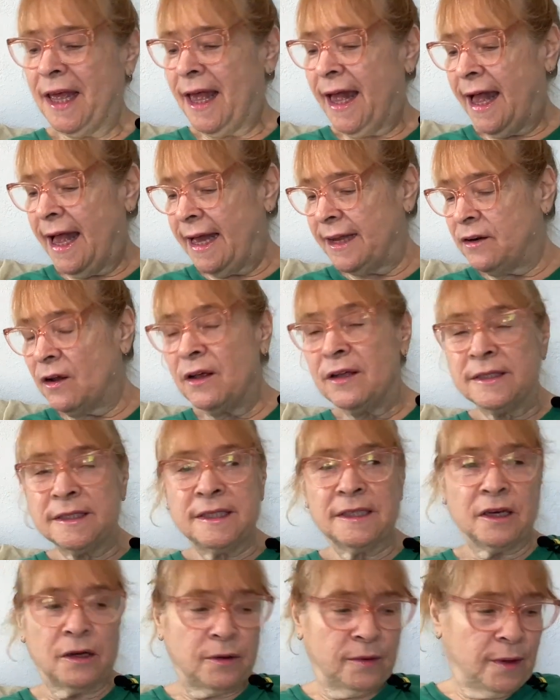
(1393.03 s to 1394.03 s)
And
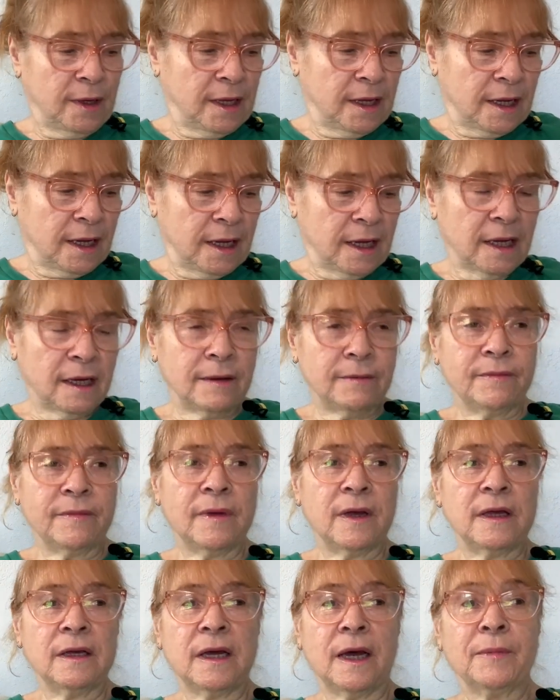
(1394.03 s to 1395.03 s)
also, I'm
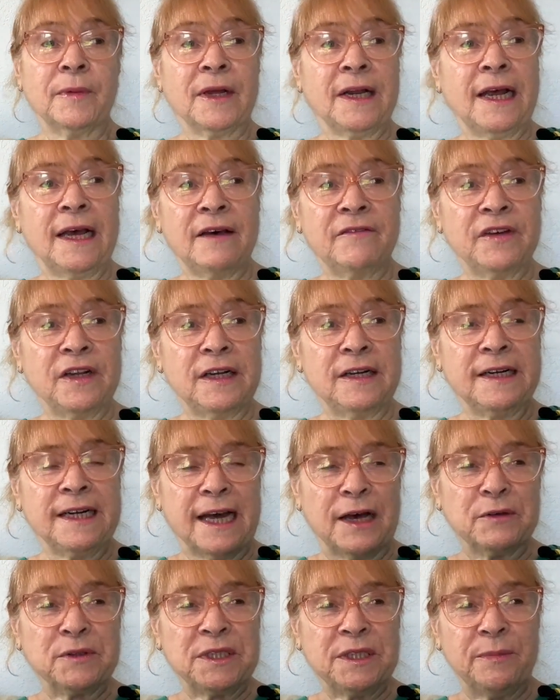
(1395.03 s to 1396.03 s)
going to have an
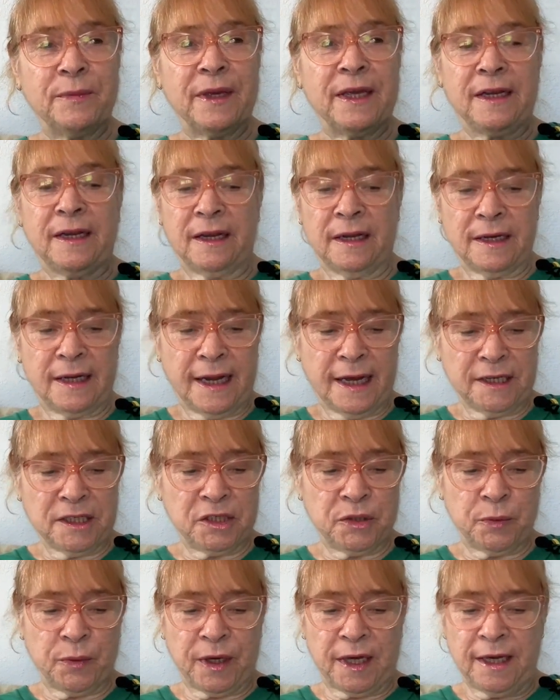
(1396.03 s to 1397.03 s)
announcement
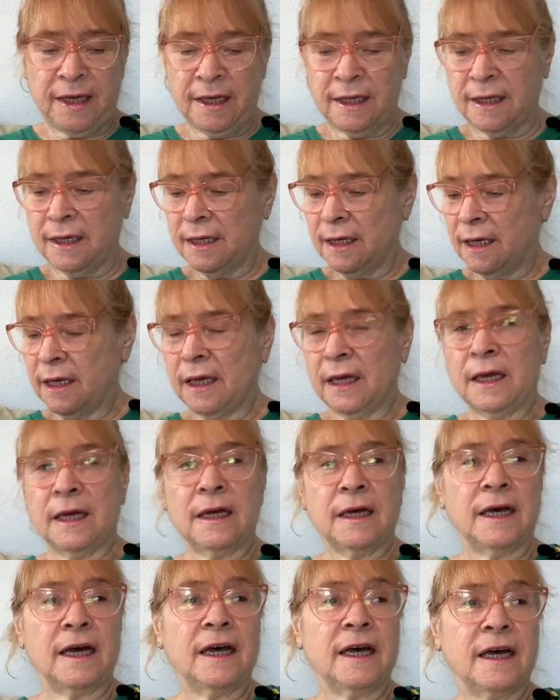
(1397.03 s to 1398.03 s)
next week.
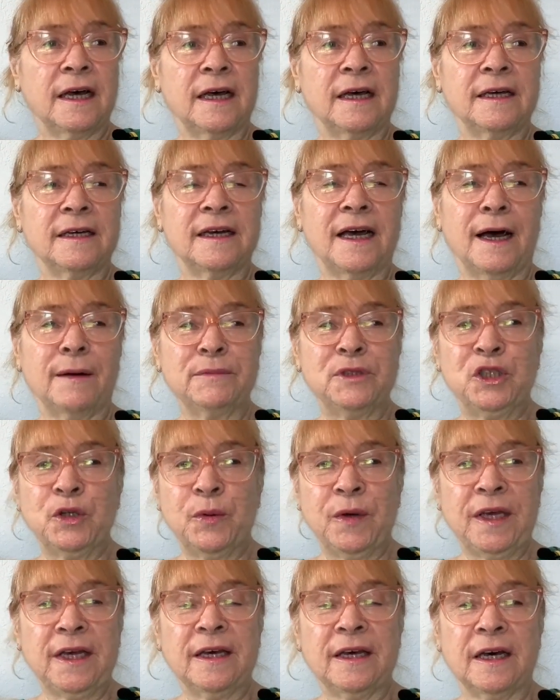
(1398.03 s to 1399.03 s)
I'm
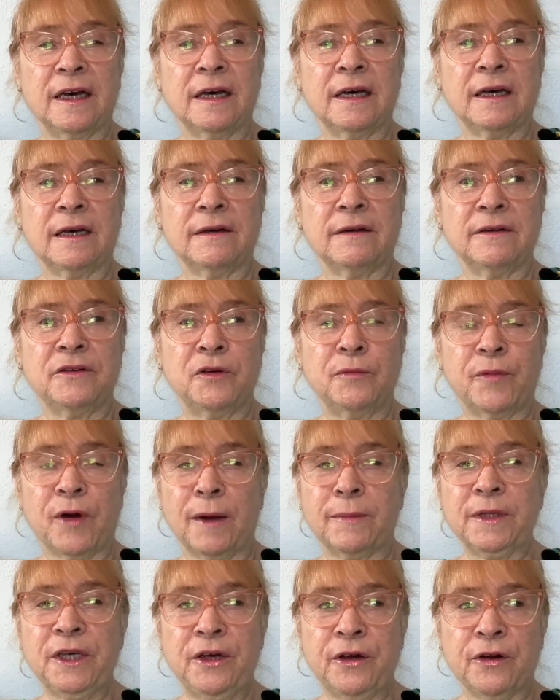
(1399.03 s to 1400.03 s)
doing, you
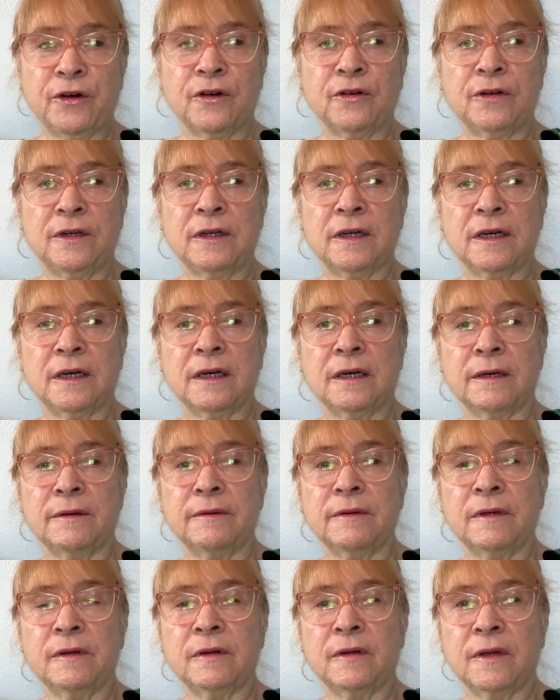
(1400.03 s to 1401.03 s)
probably heard
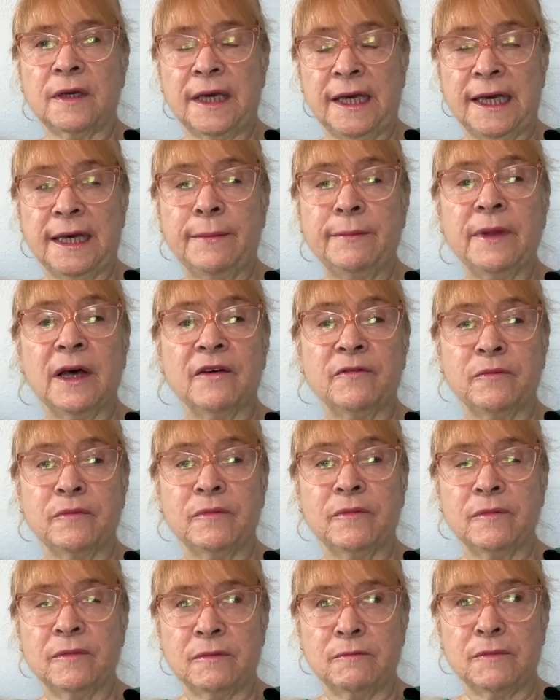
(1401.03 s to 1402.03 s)
Kim of
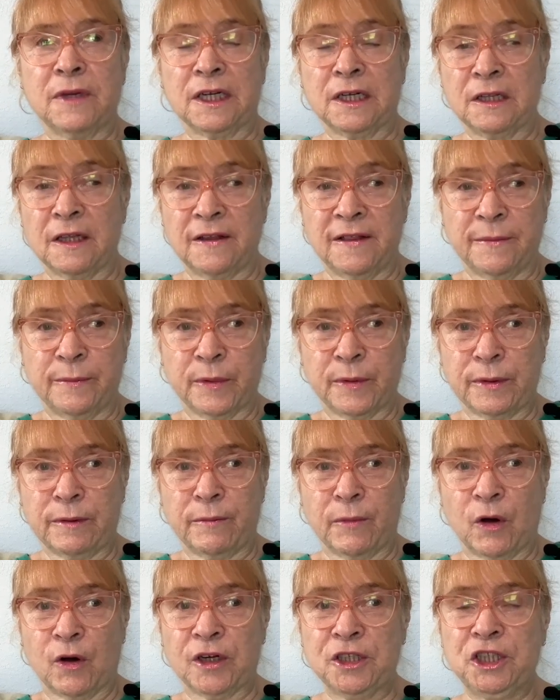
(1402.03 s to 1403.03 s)
Middle of the Book
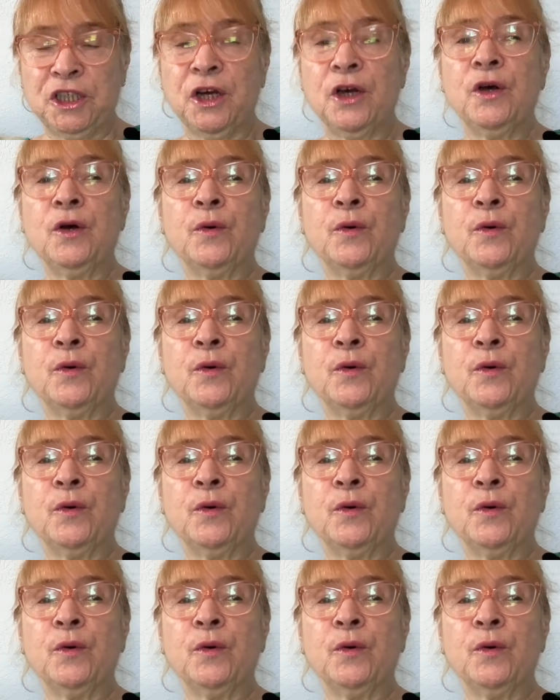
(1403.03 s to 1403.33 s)
March.